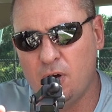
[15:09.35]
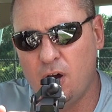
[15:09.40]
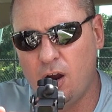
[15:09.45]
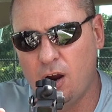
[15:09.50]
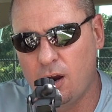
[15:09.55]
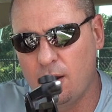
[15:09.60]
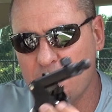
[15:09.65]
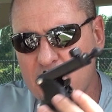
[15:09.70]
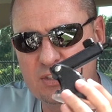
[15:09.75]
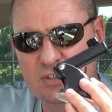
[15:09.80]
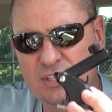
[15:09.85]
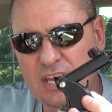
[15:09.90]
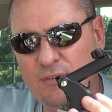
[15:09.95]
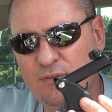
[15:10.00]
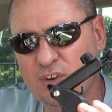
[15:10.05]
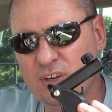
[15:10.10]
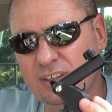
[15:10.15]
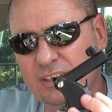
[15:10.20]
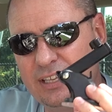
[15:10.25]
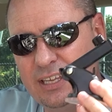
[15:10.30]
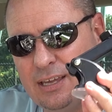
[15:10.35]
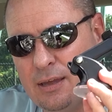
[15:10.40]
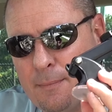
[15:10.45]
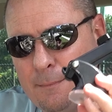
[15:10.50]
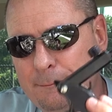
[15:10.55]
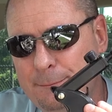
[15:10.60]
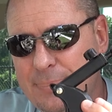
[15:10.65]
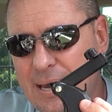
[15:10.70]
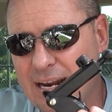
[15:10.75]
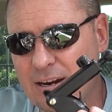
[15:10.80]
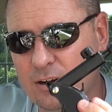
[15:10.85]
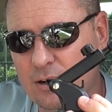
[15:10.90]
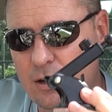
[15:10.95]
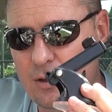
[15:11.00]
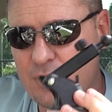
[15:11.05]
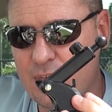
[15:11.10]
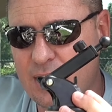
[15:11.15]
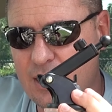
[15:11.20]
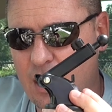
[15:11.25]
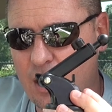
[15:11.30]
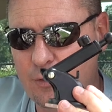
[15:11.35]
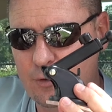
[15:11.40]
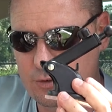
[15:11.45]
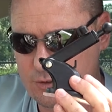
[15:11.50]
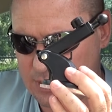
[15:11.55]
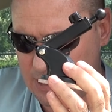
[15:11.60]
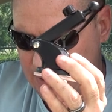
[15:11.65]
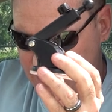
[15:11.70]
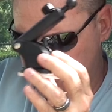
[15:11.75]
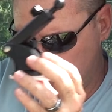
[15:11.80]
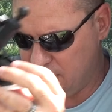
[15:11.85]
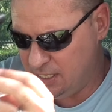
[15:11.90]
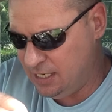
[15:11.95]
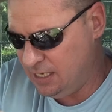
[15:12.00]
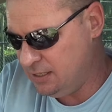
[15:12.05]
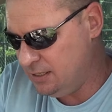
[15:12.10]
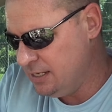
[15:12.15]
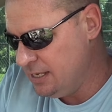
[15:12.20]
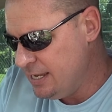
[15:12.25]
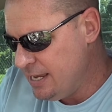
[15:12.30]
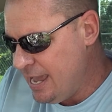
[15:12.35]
arm is definitely better than others that I've seen.